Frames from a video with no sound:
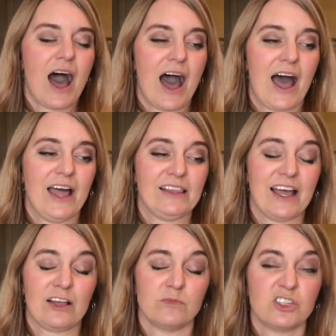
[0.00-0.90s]
I
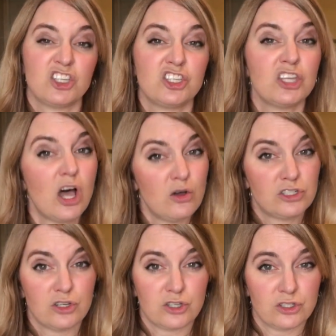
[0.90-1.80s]
like them so,
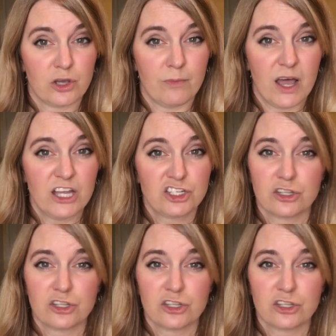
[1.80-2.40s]
so, so, so much.